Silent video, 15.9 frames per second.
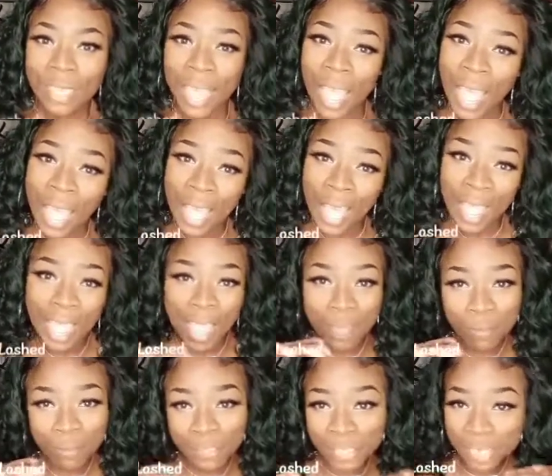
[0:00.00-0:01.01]
I
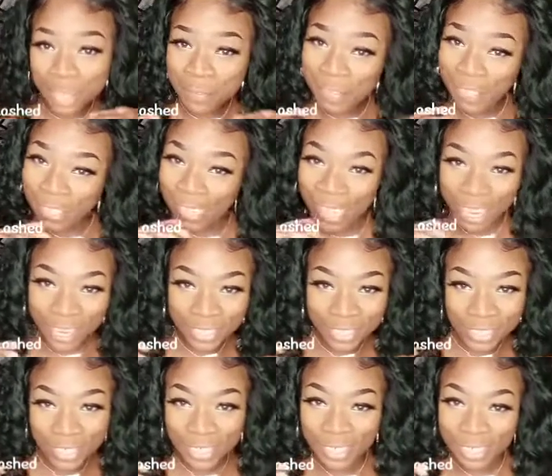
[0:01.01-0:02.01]
have Diva
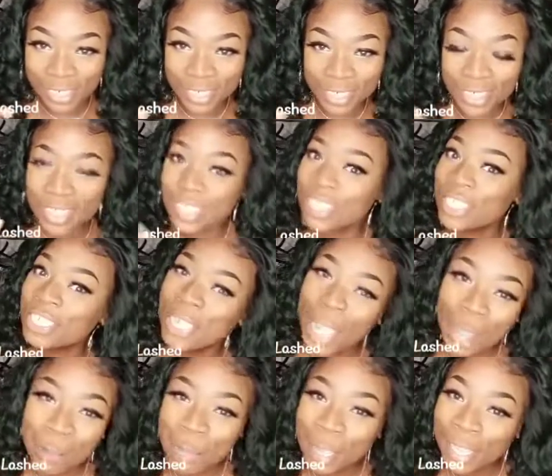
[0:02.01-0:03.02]
Lashes,
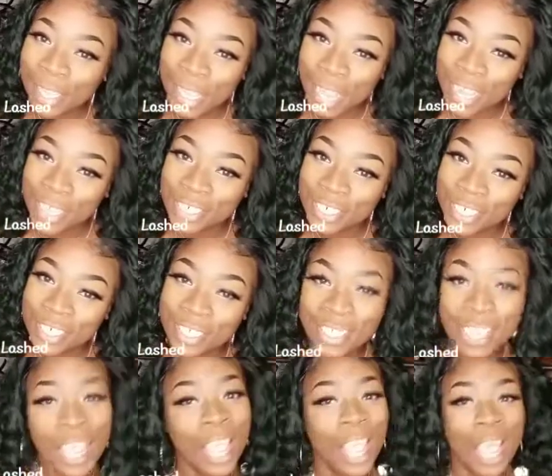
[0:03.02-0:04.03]
Shop My
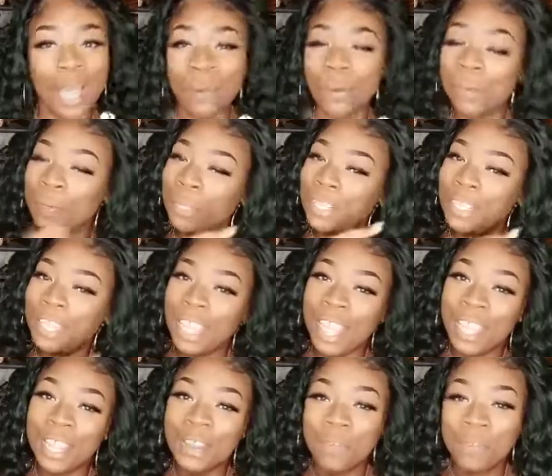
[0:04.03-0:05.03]
Lashes. I will put
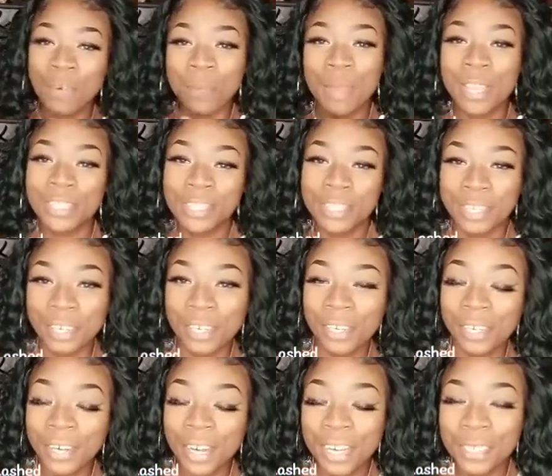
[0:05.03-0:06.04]
that information
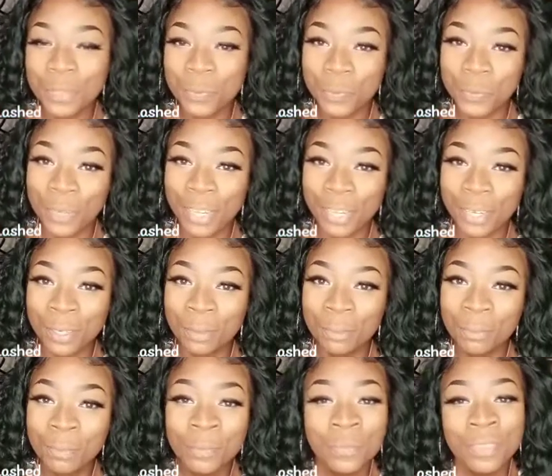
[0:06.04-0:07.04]
here as well.
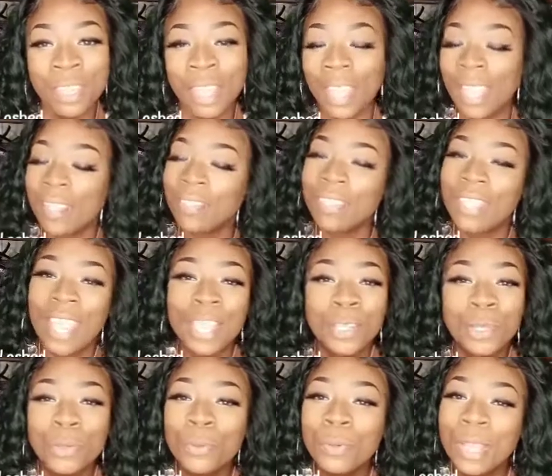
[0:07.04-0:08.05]
And
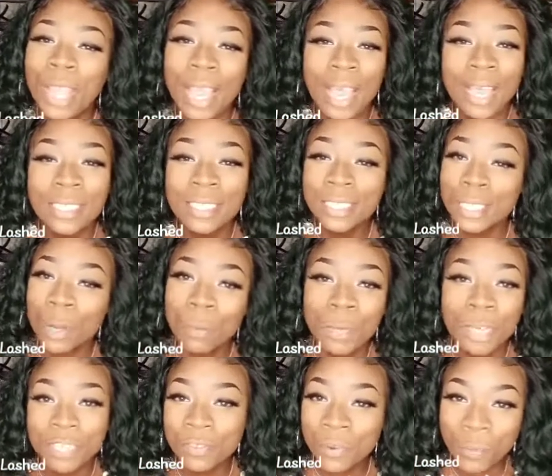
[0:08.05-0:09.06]
thank you guys so
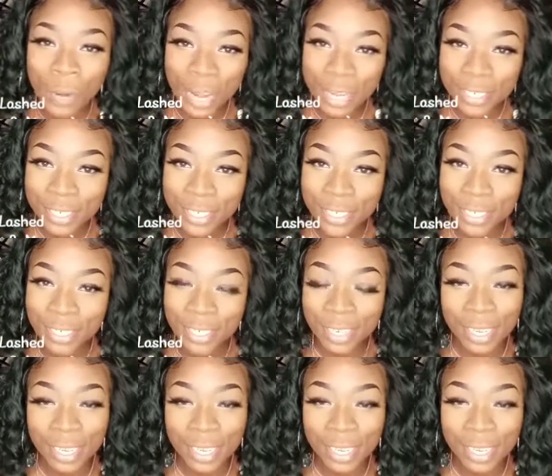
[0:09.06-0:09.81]
much for watching.